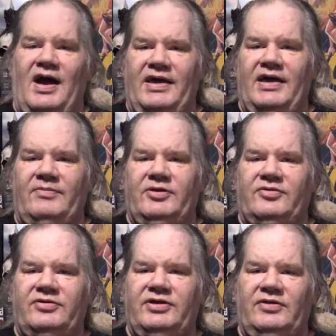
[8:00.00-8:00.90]
I am the
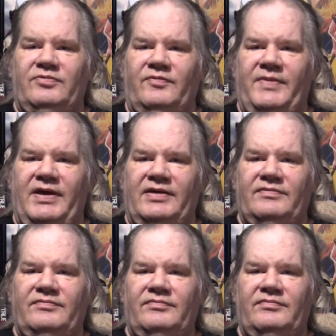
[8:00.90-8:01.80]
13th Wolfman,
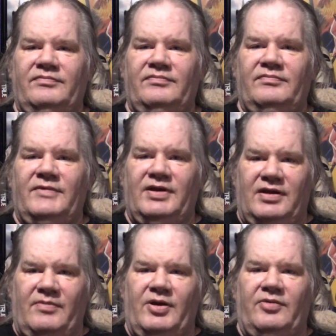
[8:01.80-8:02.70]
and
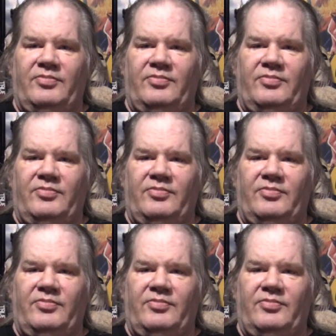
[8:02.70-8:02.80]
I'm on